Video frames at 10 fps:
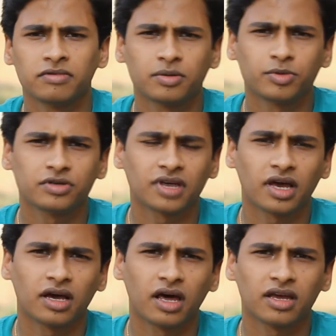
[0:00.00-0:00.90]
suppose
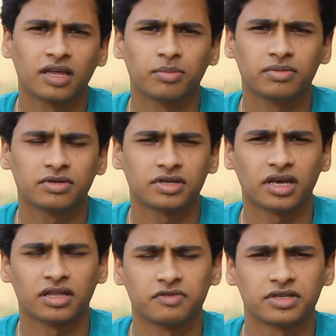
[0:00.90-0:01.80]
I gotta get
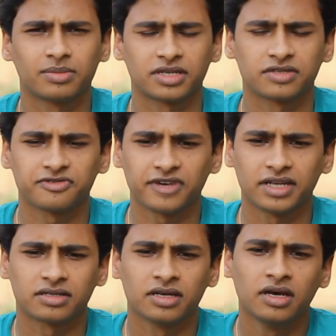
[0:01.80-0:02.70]
together with a bunch of
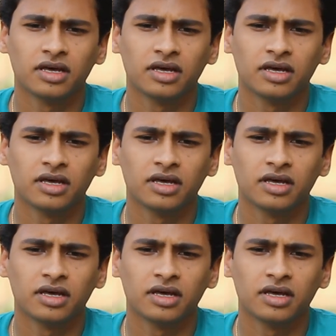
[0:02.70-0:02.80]
friends.